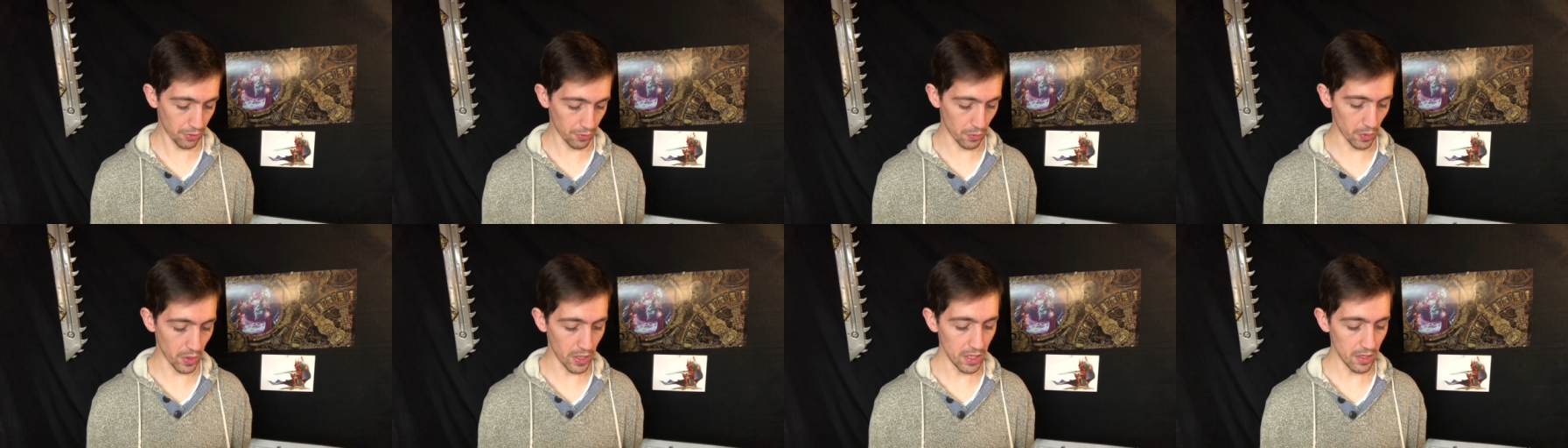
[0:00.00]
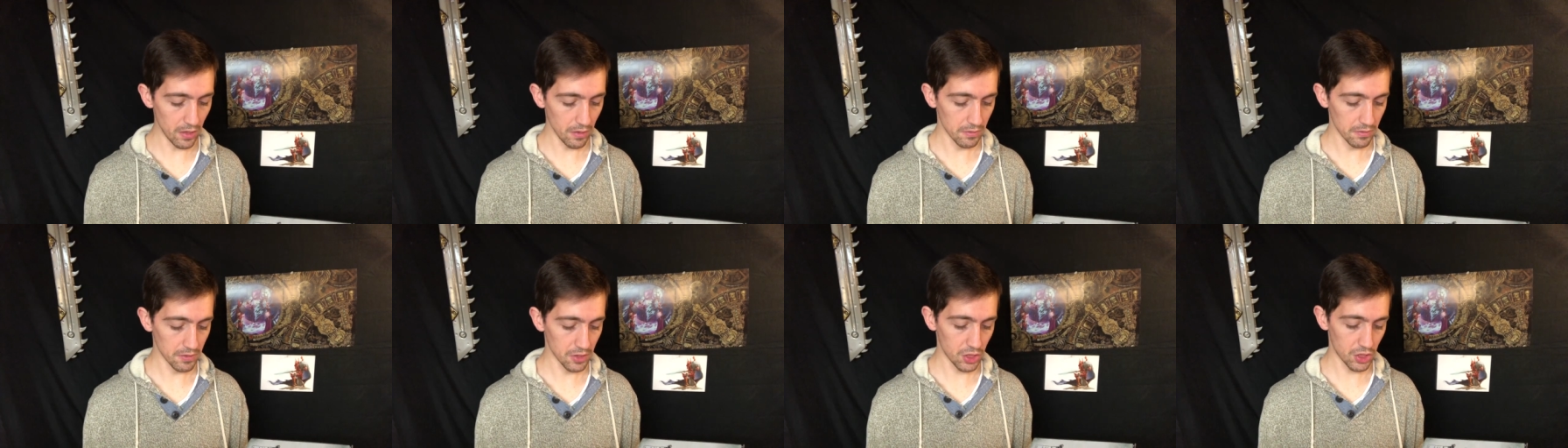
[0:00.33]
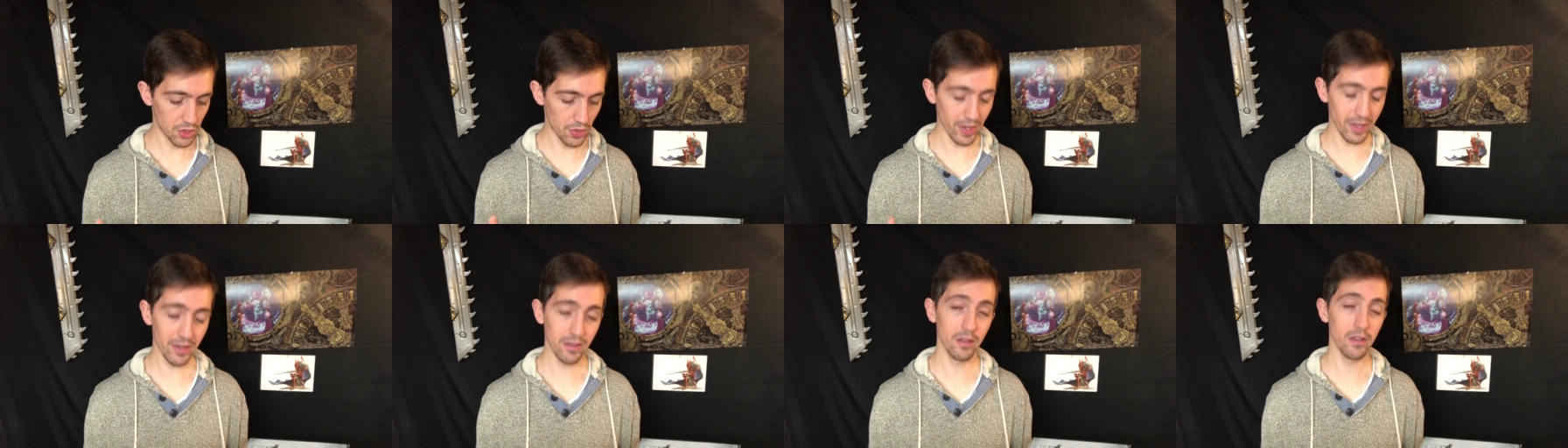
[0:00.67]
3,
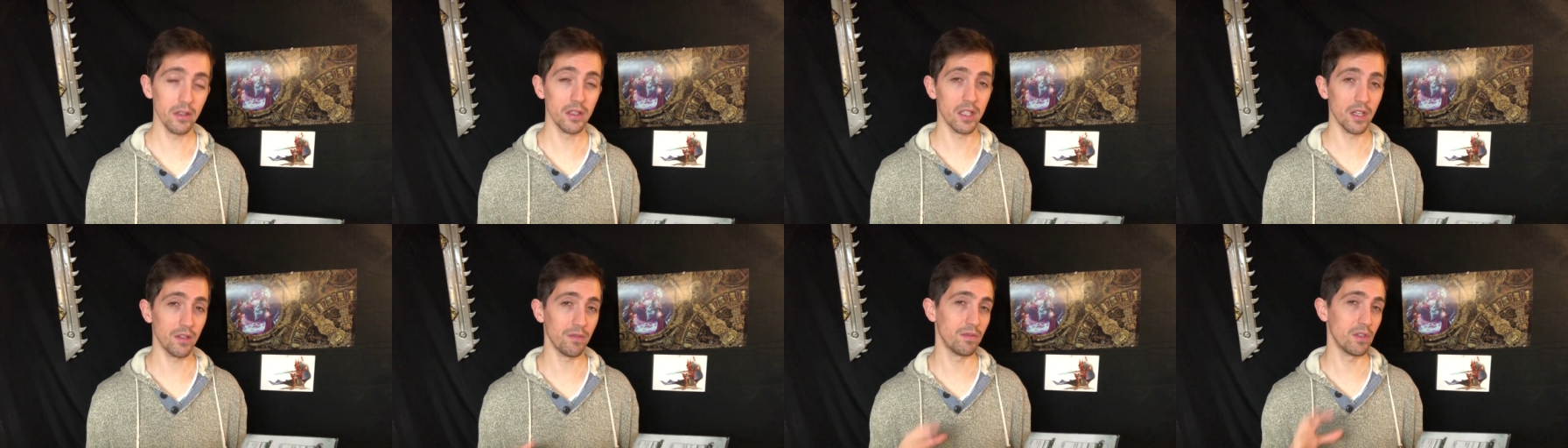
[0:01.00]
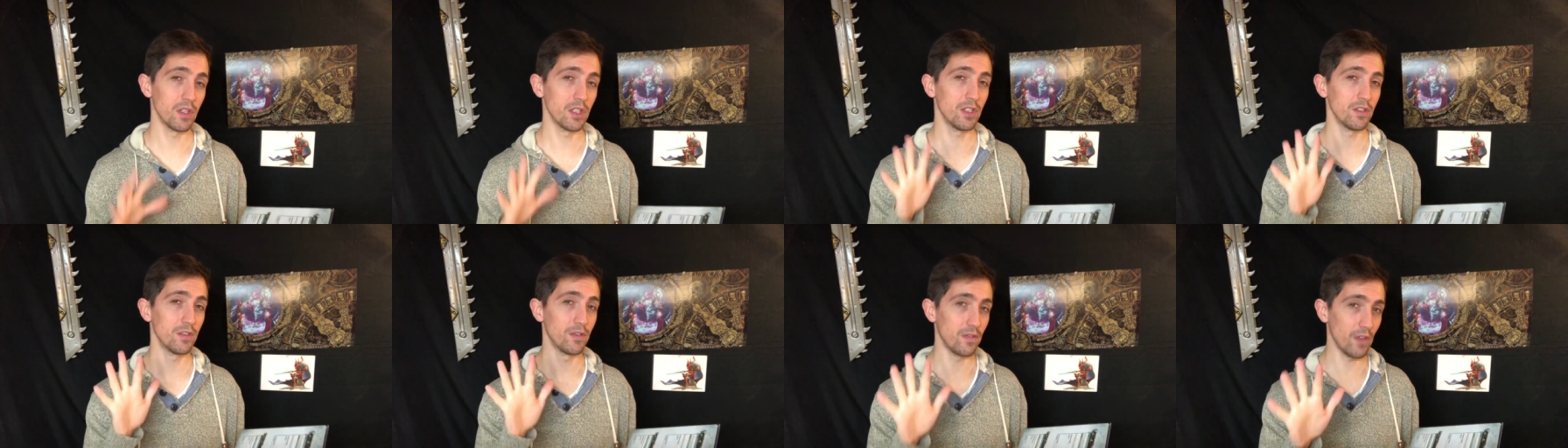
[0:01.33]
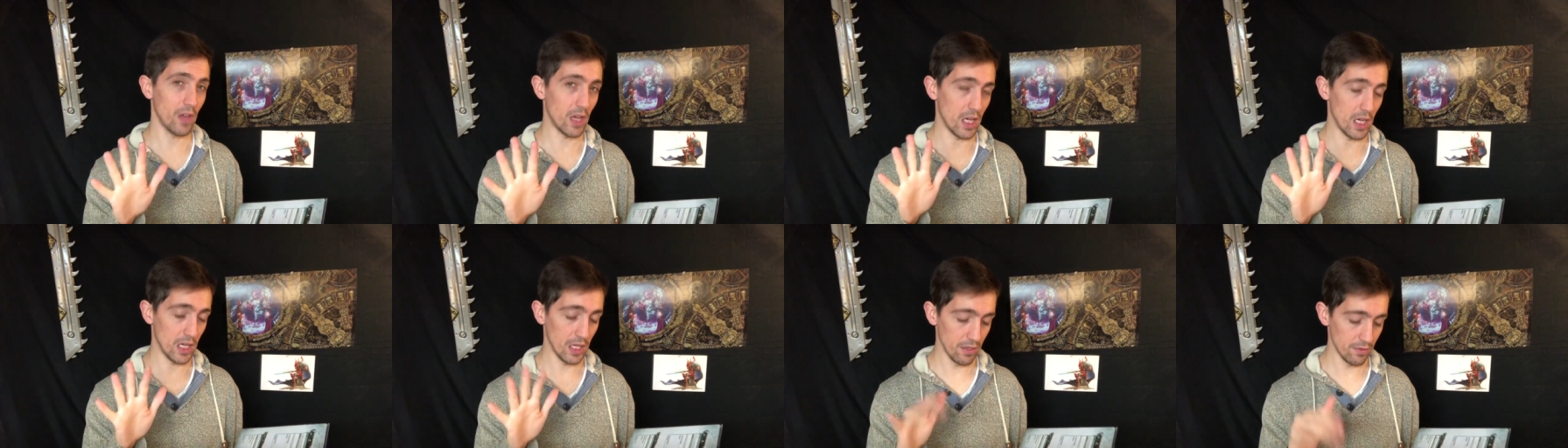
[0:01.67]
strength and toughness
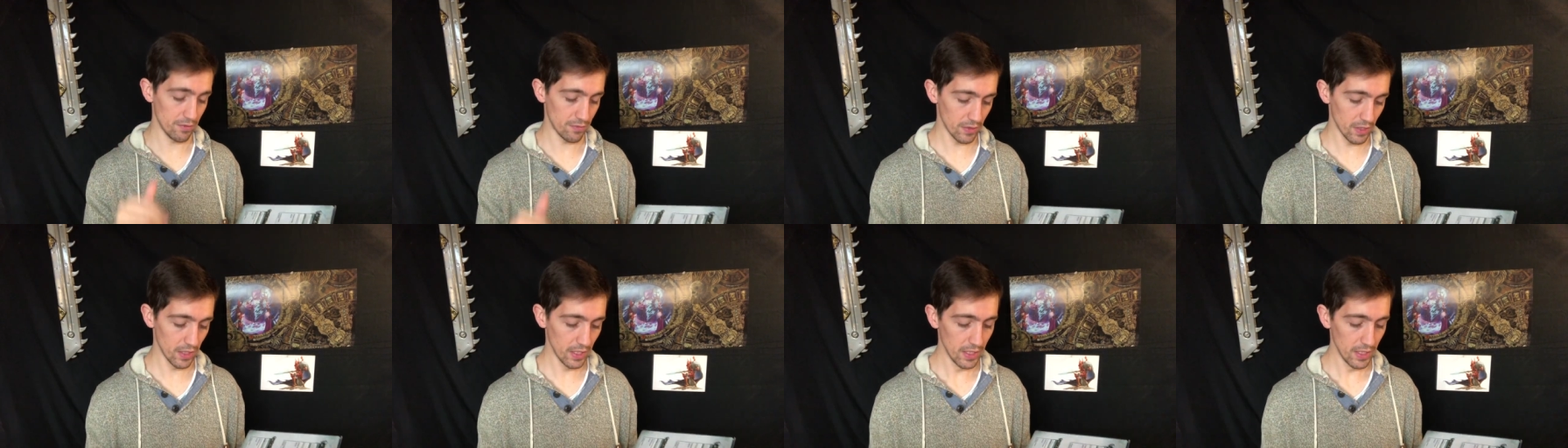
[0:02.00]
5,